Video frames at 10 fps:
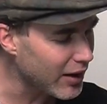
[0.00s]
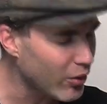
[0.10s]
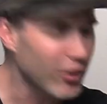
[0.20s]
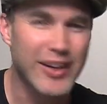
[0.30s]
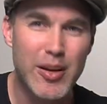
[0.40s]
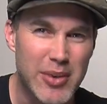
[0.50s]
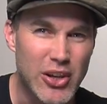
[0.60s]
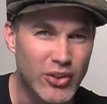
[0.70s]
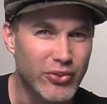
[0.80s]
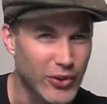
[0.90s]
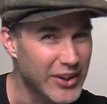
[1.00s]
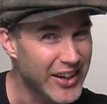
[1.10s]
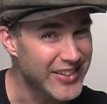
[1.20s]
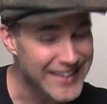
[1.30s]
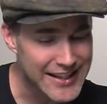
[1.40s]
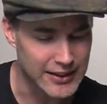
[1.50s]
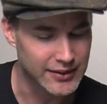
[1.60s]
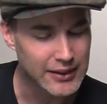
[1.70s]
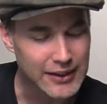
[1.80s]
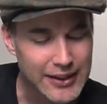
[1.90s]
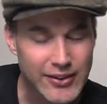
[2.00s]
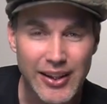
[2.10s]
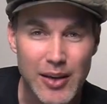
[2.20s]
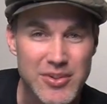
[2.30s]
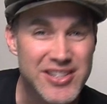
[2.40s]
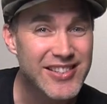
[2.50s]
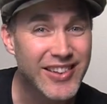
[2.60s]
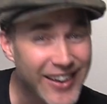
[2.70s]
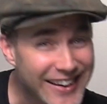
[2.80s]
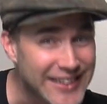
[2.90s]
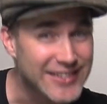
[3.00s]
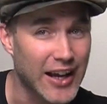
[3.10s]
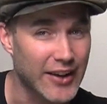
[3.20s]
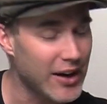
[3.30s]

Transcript: or it can be useful, you don't need it, is again with slide guitar.